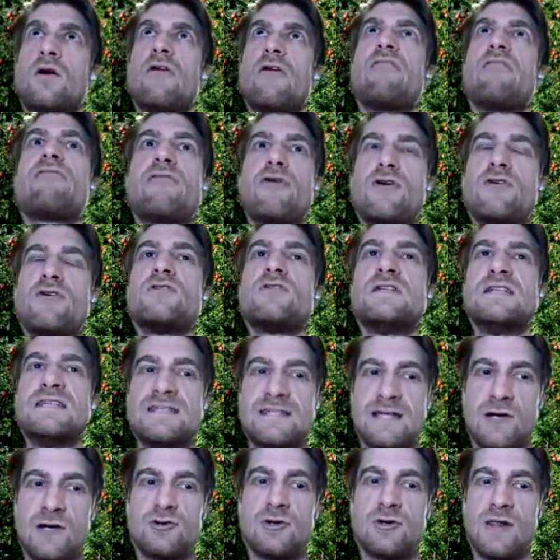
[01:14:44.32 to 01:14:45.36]
further
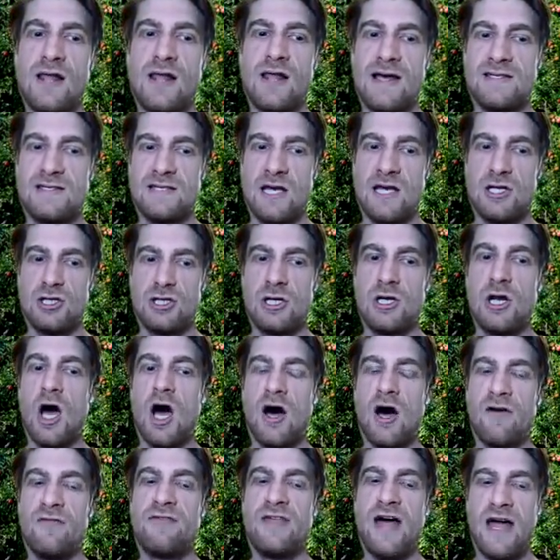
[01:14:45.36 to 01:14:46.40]
decentralization
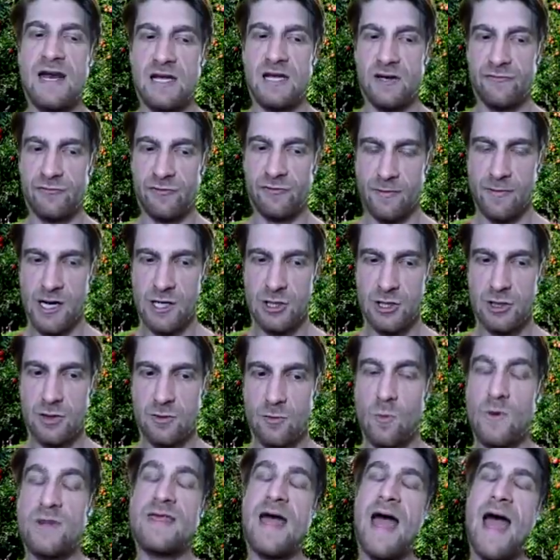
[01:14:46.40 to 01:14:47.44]
of that
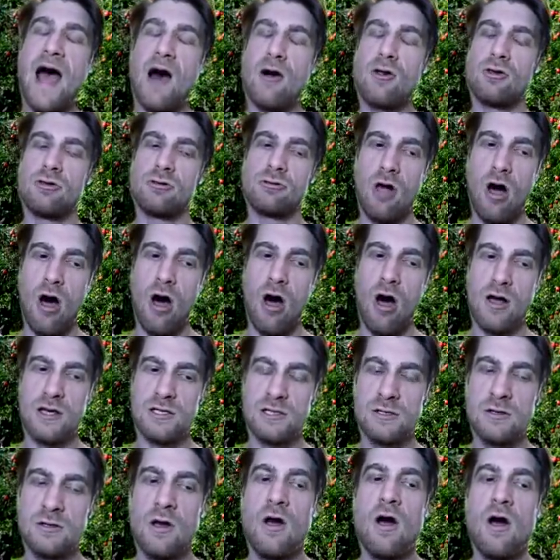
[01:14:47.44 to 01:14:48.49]
information without
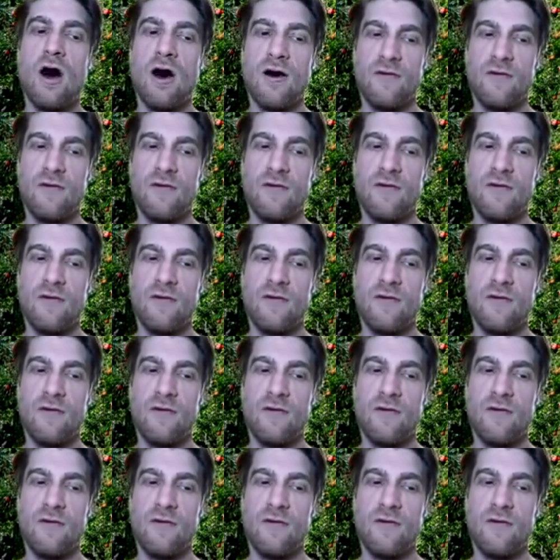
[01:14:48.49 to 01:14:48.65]
loss